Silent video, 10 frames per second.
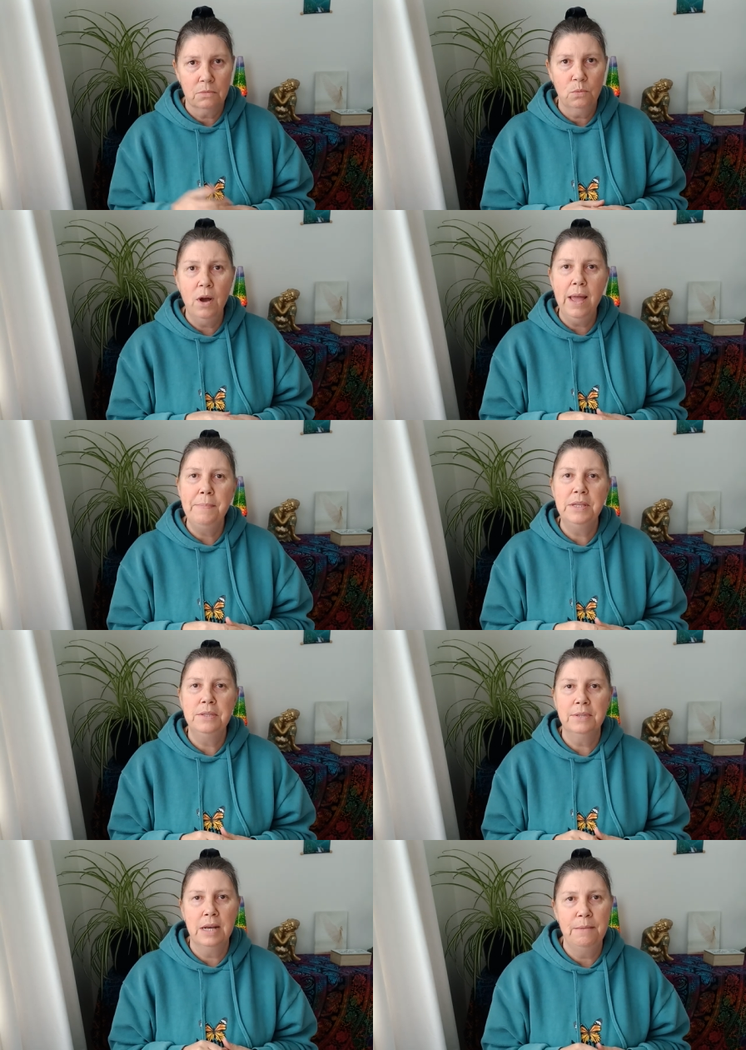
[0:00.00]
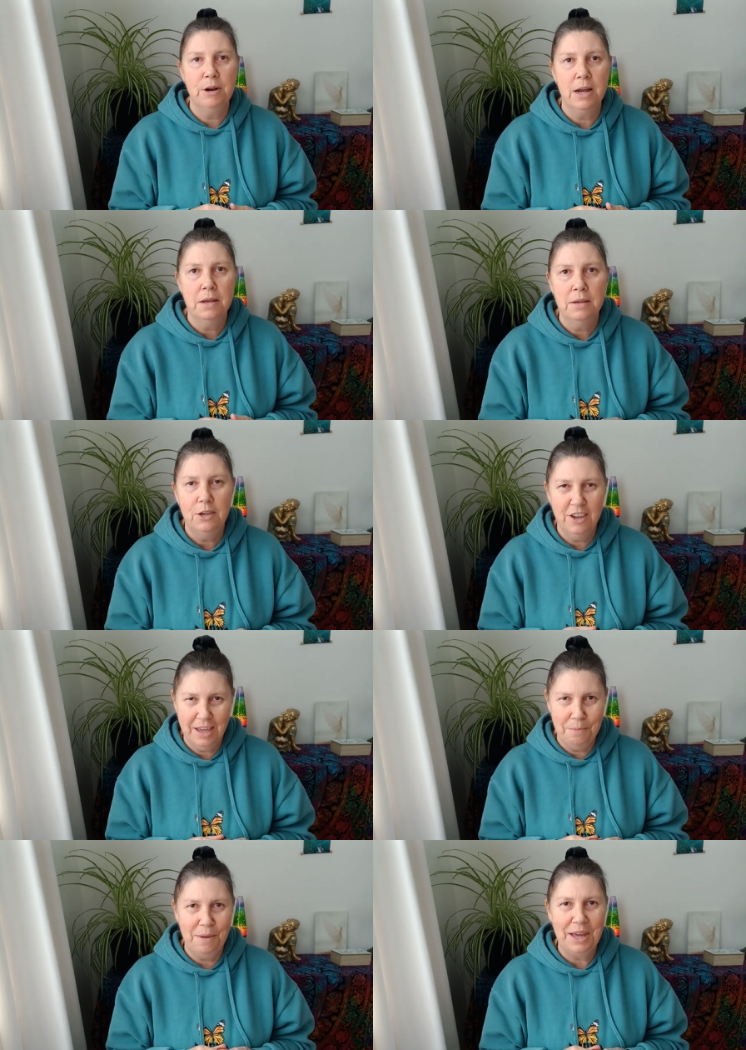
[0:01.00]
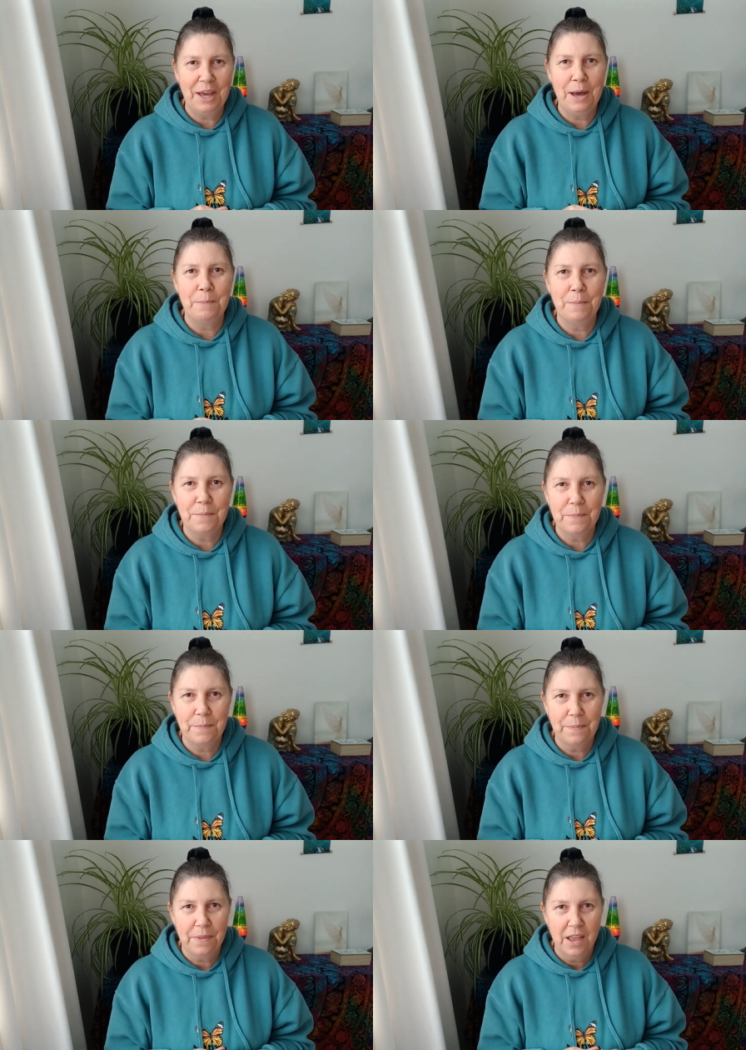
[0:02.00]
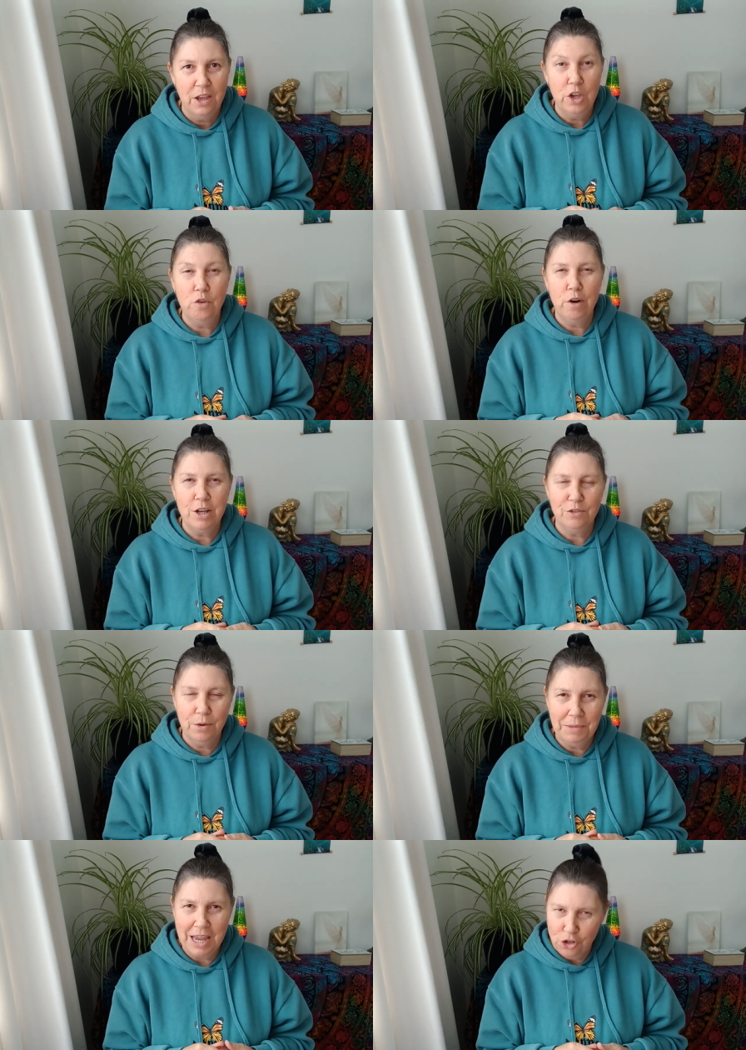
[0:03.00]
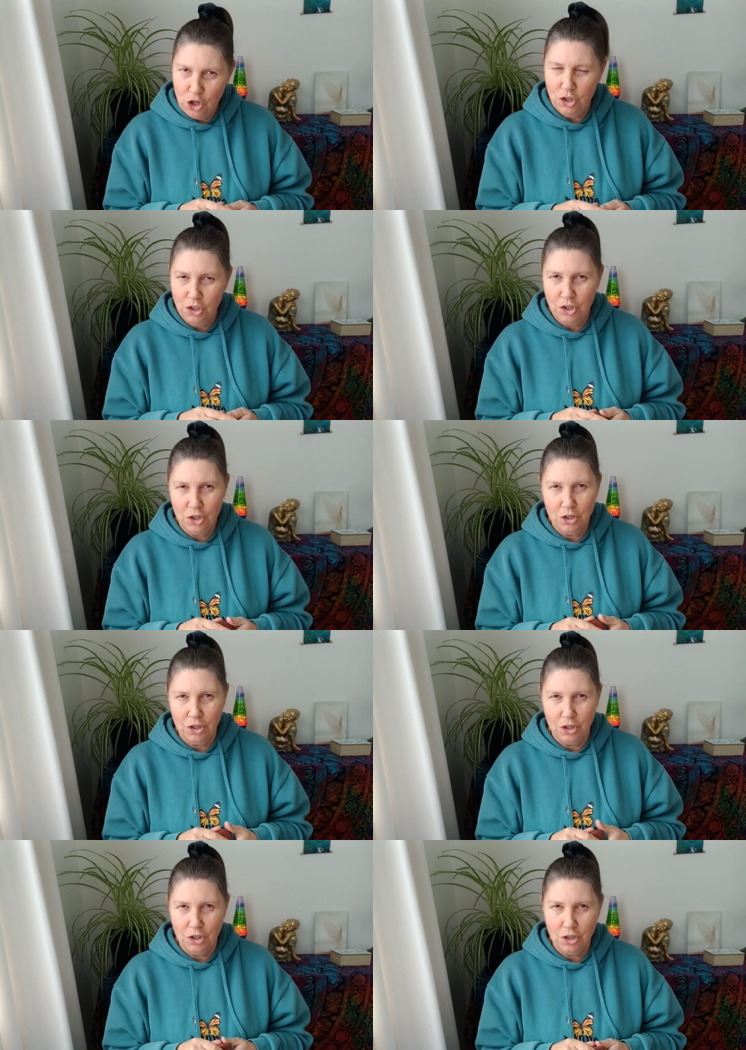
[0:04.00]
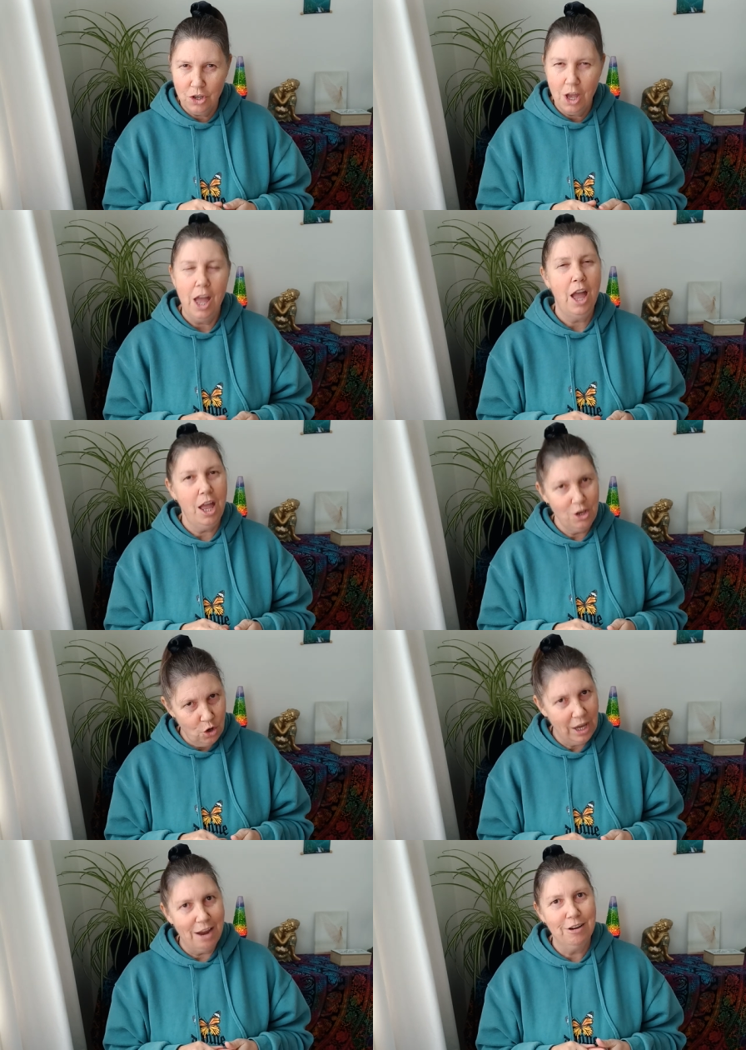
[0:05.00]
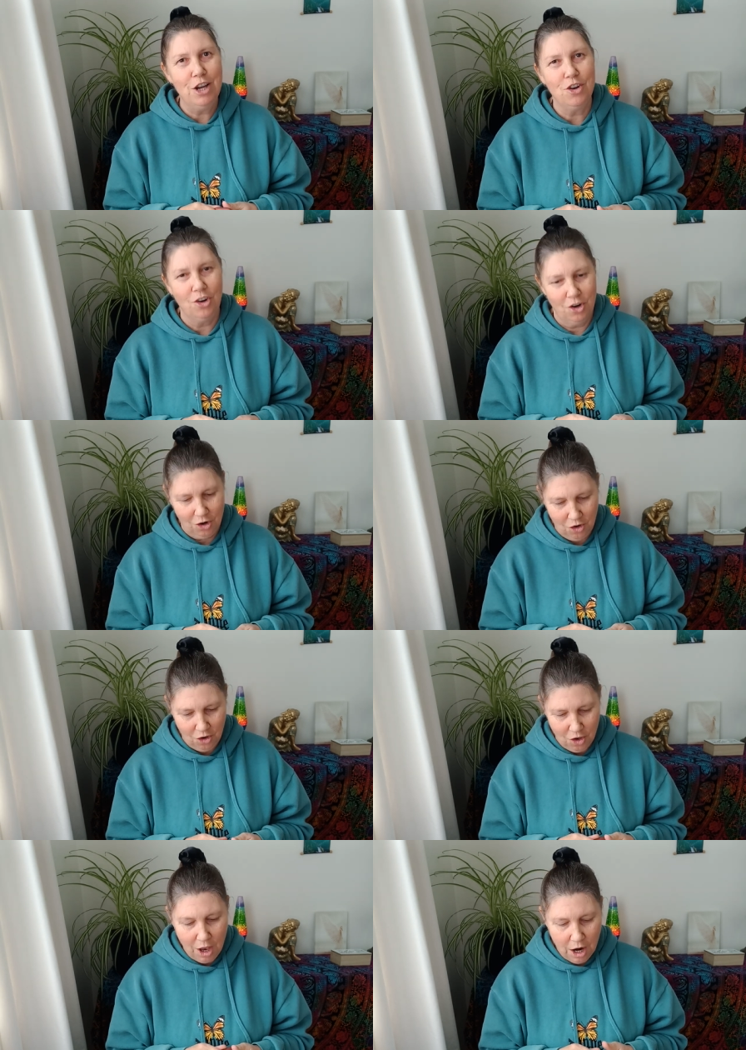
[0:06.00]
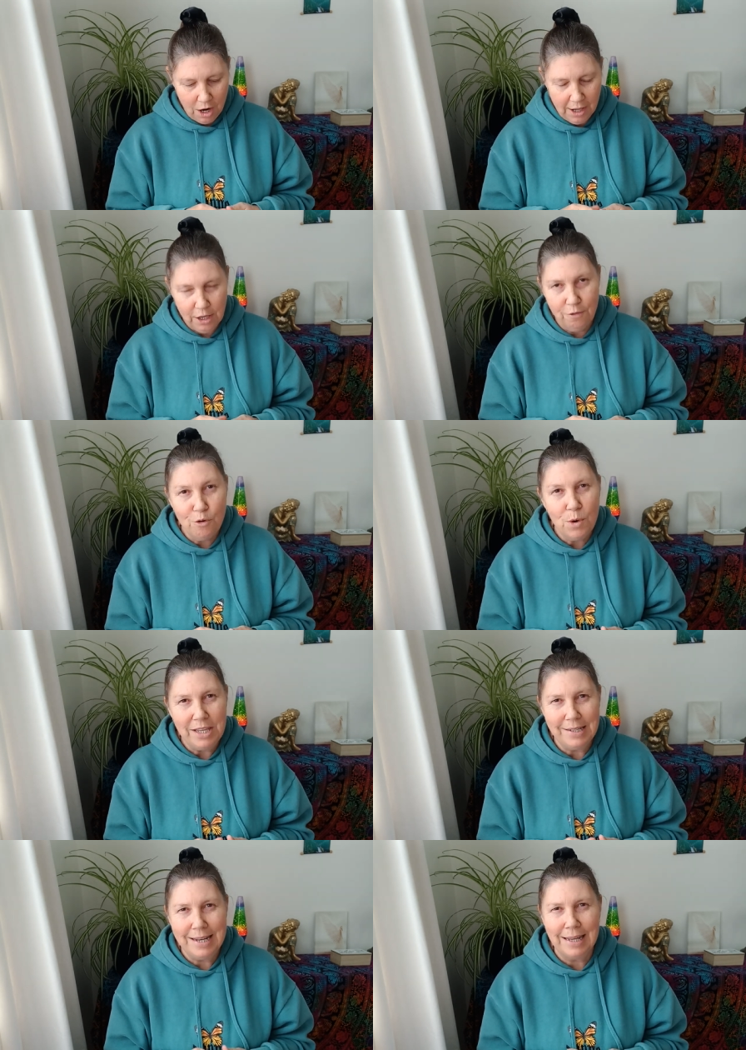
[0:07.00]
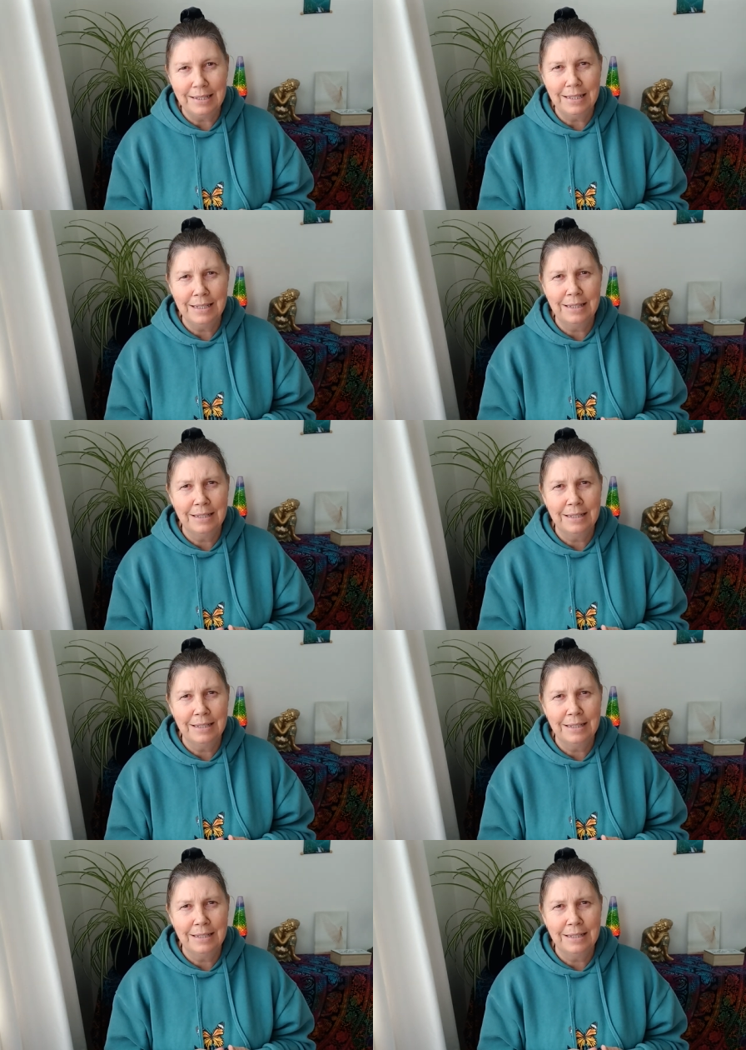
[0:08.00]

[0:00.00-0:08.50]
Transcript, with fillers: what happens, Libra? You get back up, you rise from the ashes, and you carry on like you've always done.